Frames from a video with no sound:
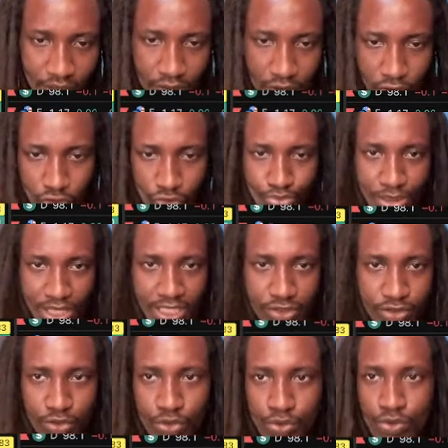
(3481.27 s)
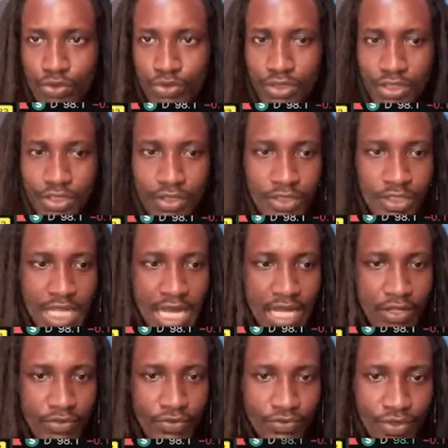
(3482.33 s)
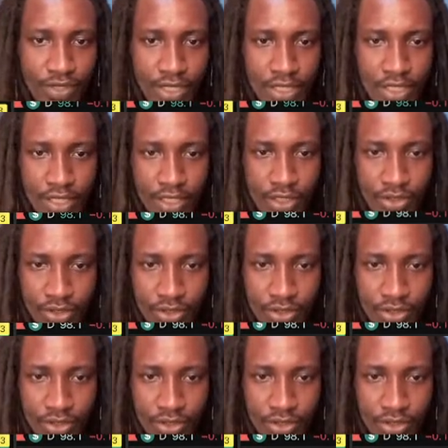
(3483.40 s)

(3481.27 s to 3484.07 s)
compared to that of Euro